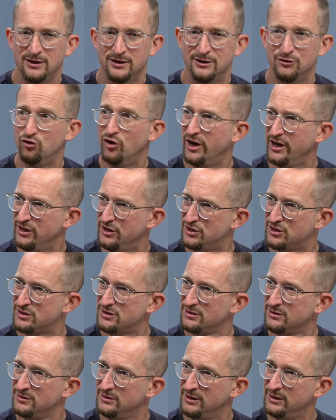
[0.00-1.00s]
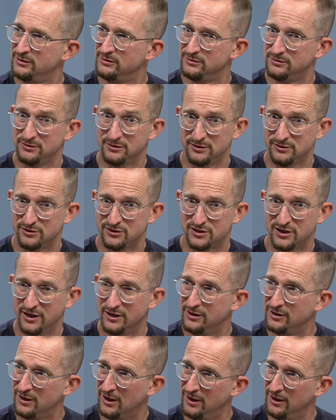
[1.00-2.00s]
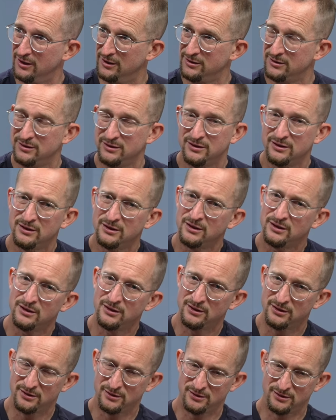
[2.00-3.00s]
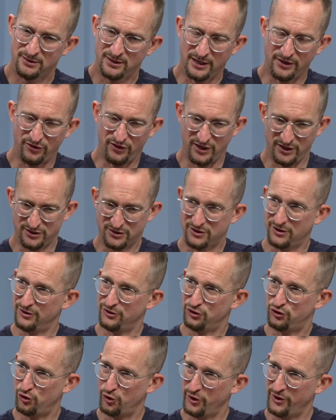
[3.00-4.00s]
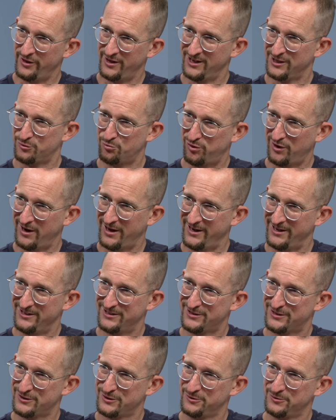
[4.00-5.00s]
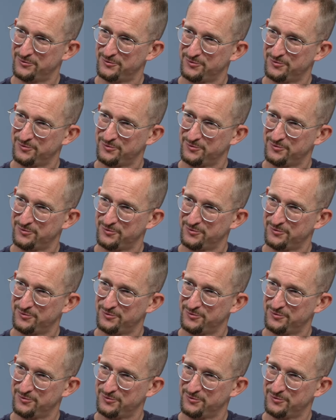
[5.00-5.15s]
race and skin colour in this country, in this place,